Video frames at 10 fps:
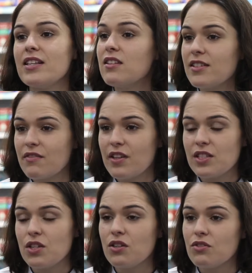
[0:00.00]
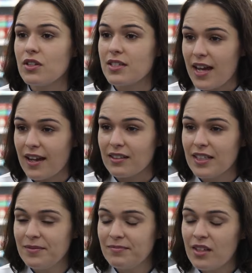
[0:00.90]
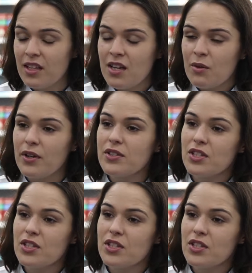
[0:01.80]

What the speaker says: there's lots of things that you can do to tackle it. We